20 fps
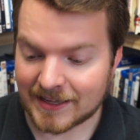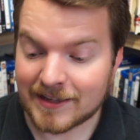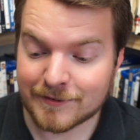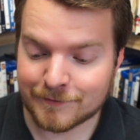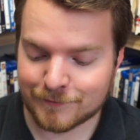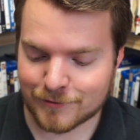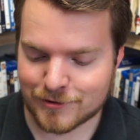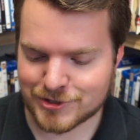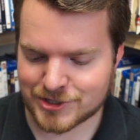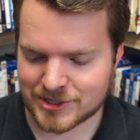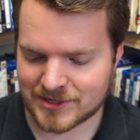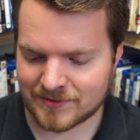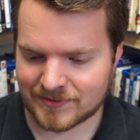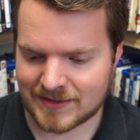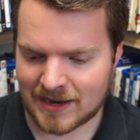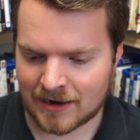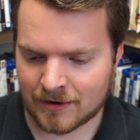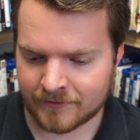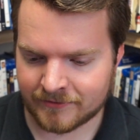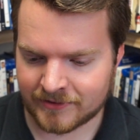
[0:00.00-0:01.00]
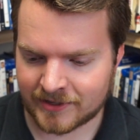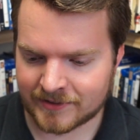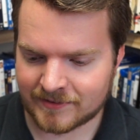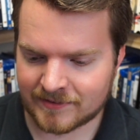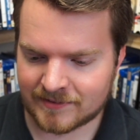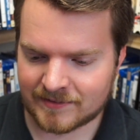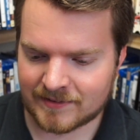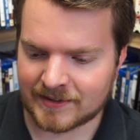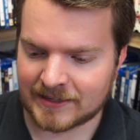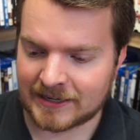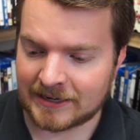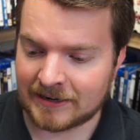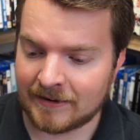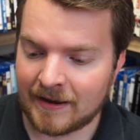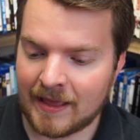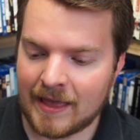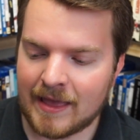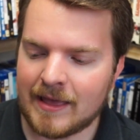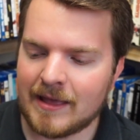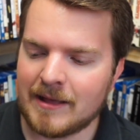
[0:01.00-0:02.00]
his version of Tower of London's on
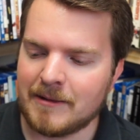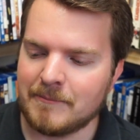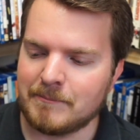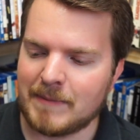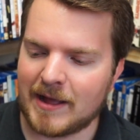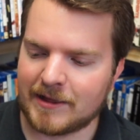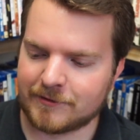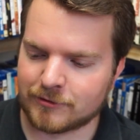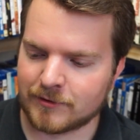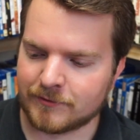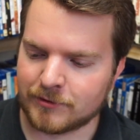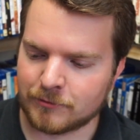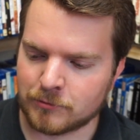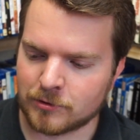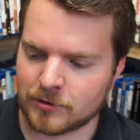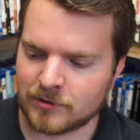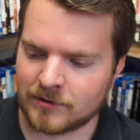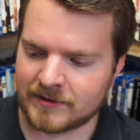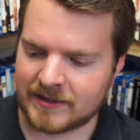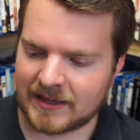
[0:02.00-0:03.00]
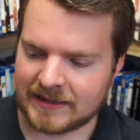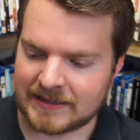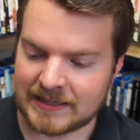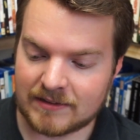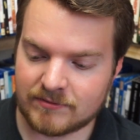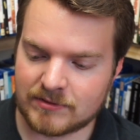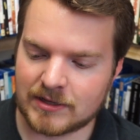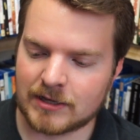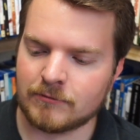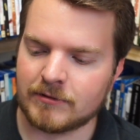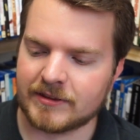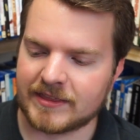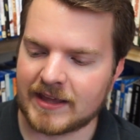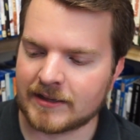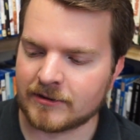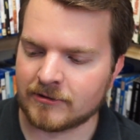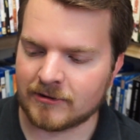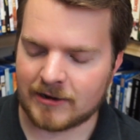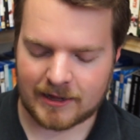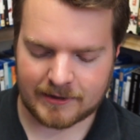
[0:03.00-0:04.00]
here, Master of the World, An Evening with
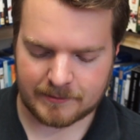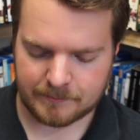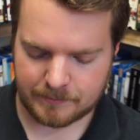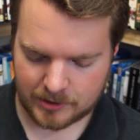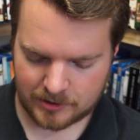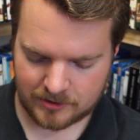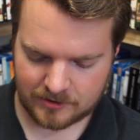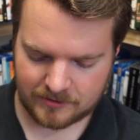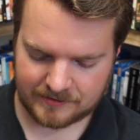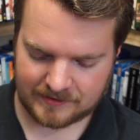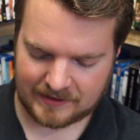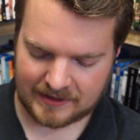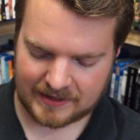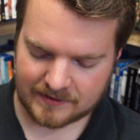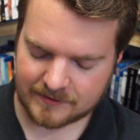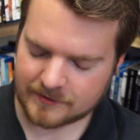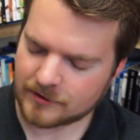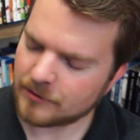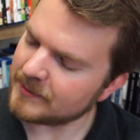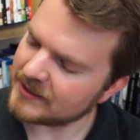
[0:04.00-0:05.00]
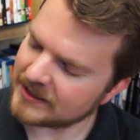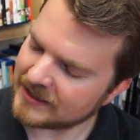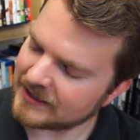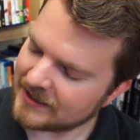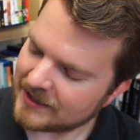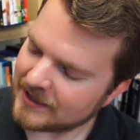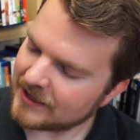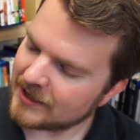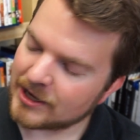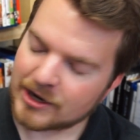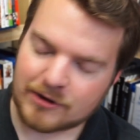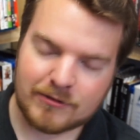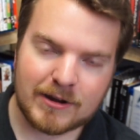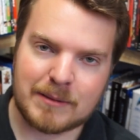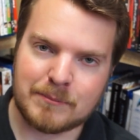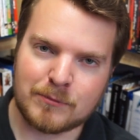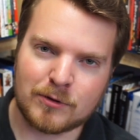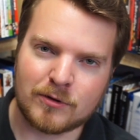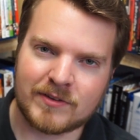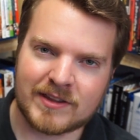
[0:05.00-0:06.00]
Edgar Allan Poe, like so many
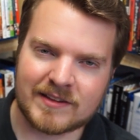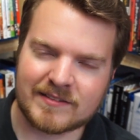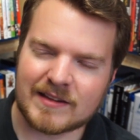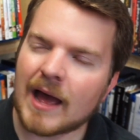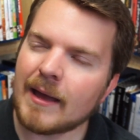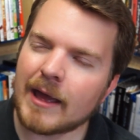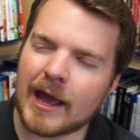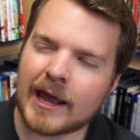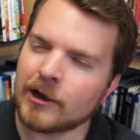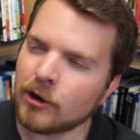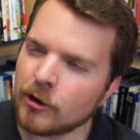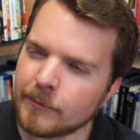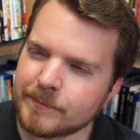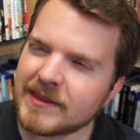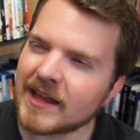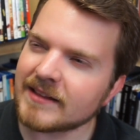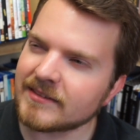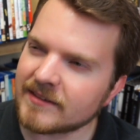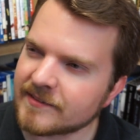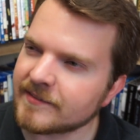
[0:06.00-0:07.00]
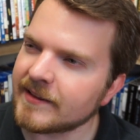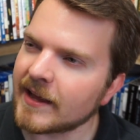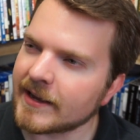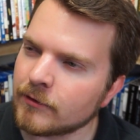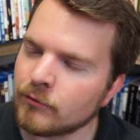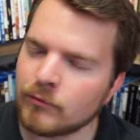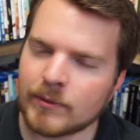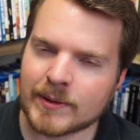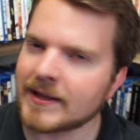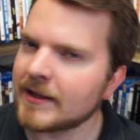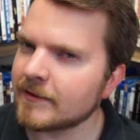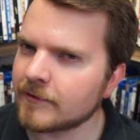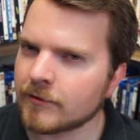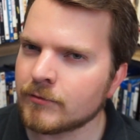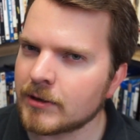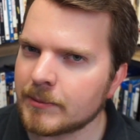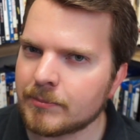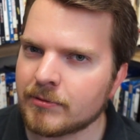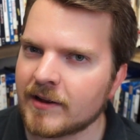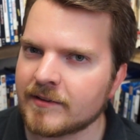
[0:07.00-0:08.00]
great movies. I hope that the second one gets a
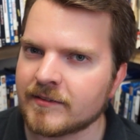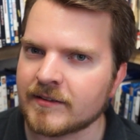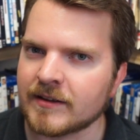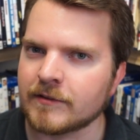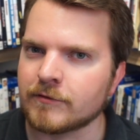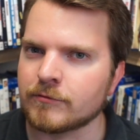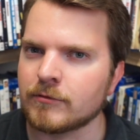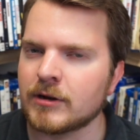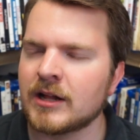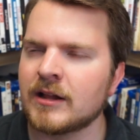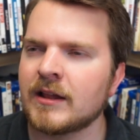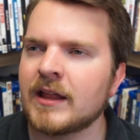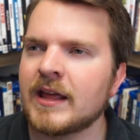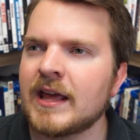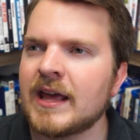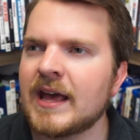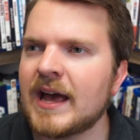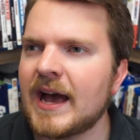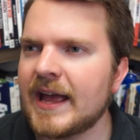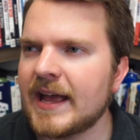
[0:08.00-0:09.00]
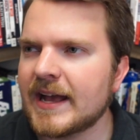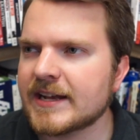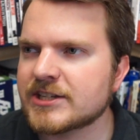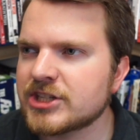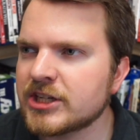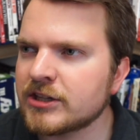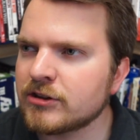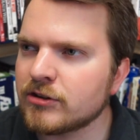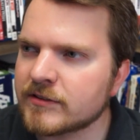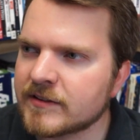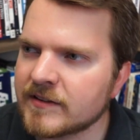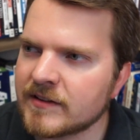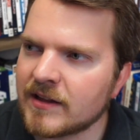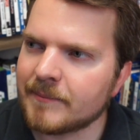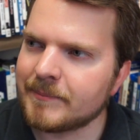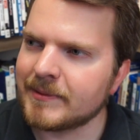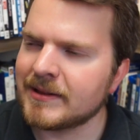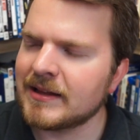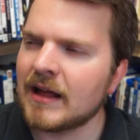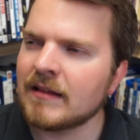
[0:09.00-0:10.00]
repressing as well. I actually looked it
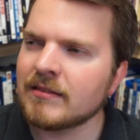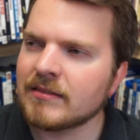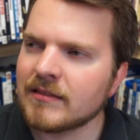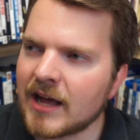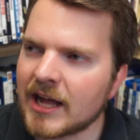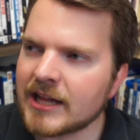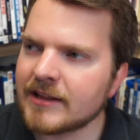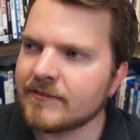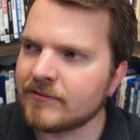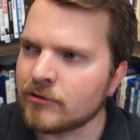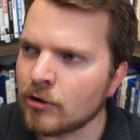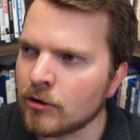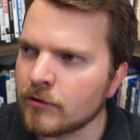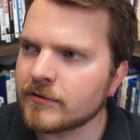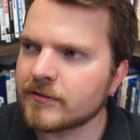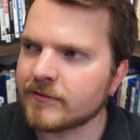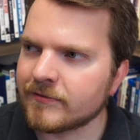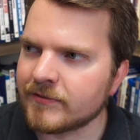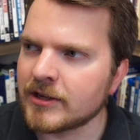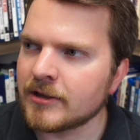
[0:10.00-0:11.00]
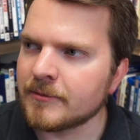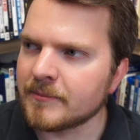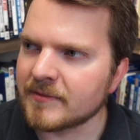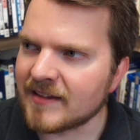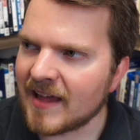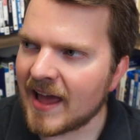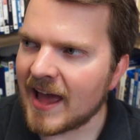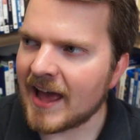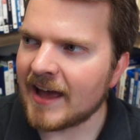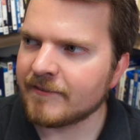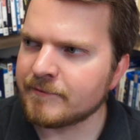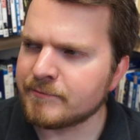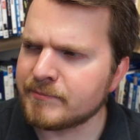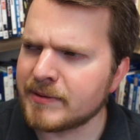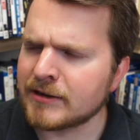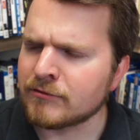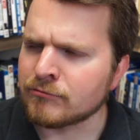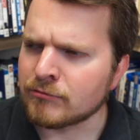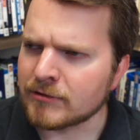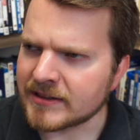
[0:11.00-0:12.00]
up, and a lot of those films have
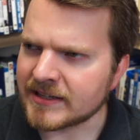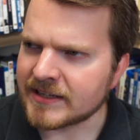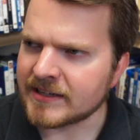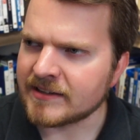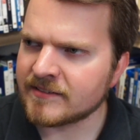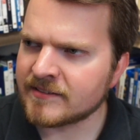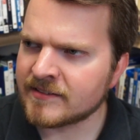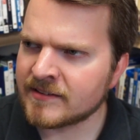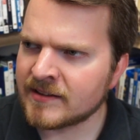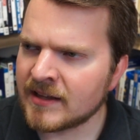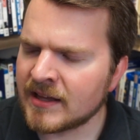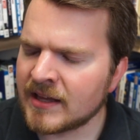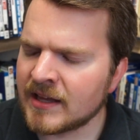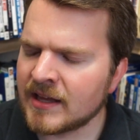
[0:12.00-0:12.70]
been released